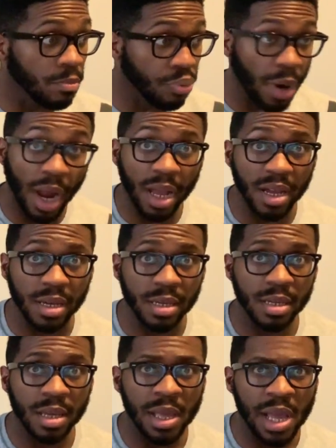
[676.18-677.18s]
Bruh,
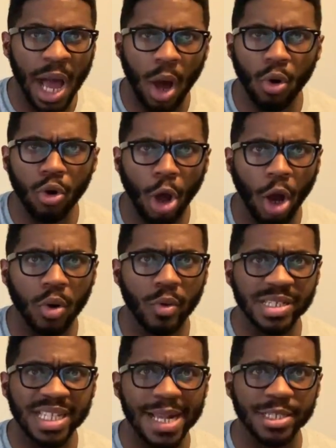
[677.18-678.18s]
how long
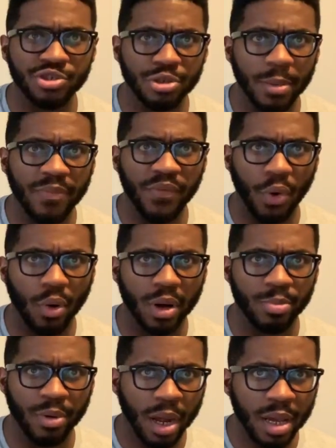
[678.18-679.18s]
was that trip
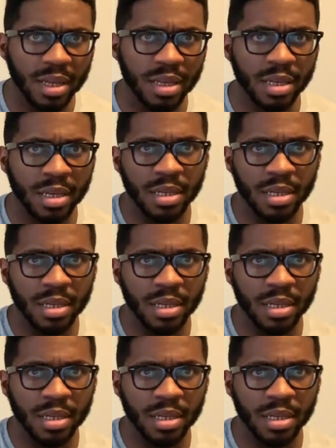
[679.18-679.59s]
for, bruh?